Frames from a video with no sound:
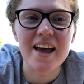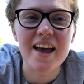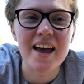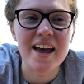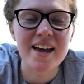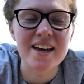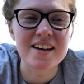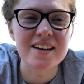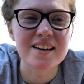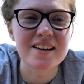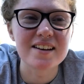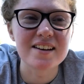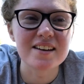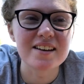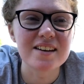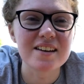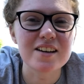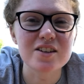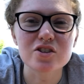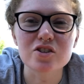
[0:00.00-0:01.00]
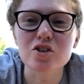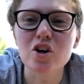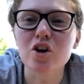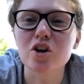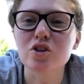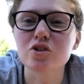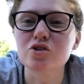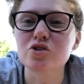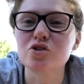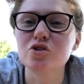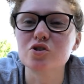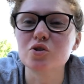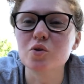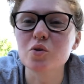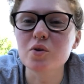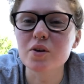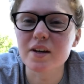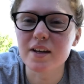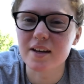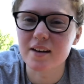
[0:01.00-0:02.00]
And and just her
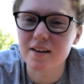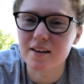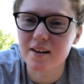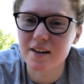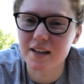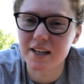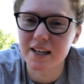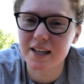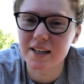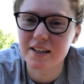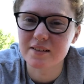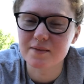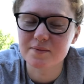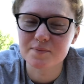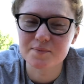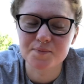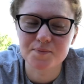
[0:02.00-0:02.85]
joy on it.